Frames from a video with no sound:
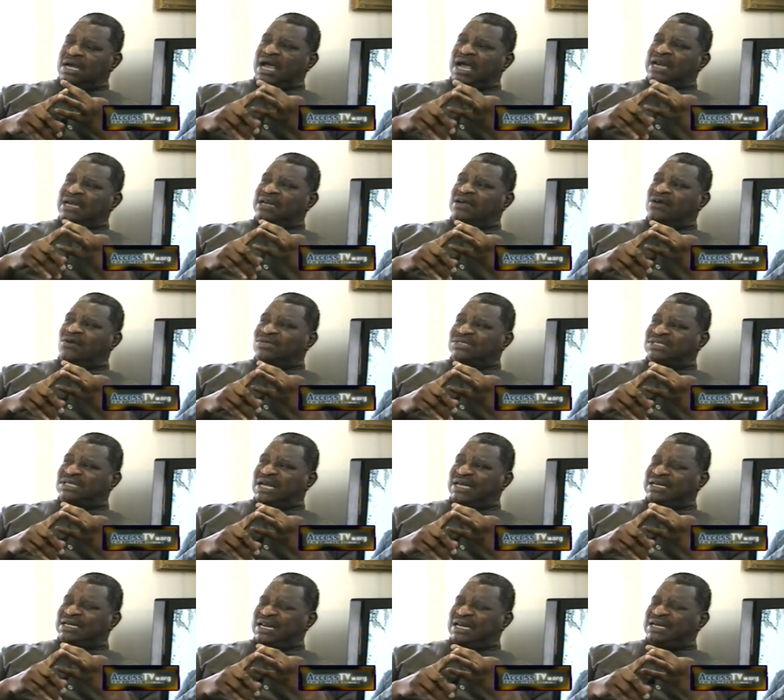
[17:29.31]
and because the
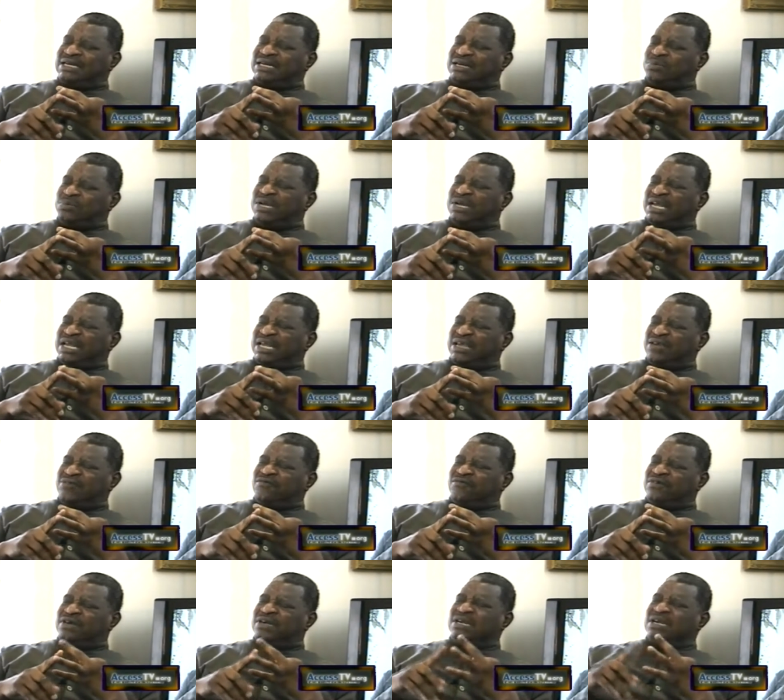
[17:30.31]
identity we are
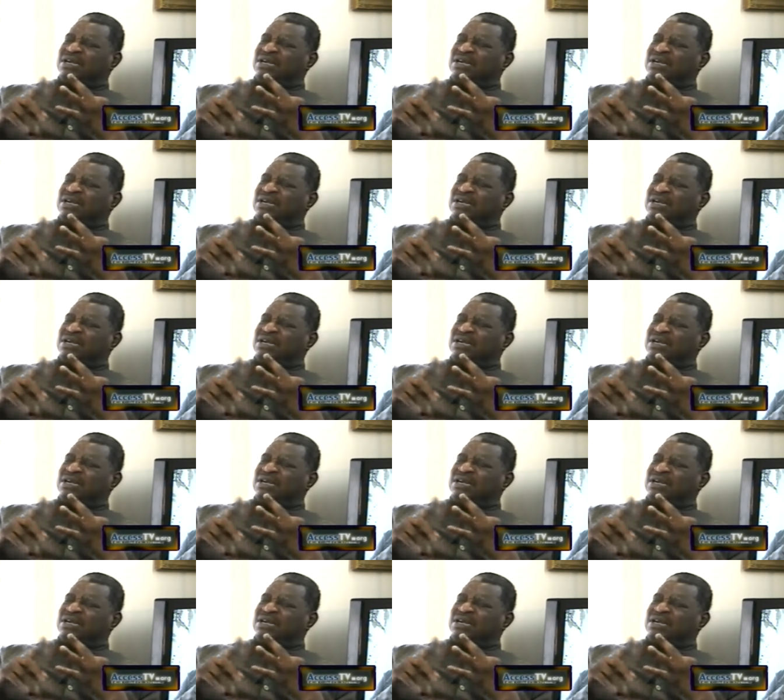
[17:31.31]
given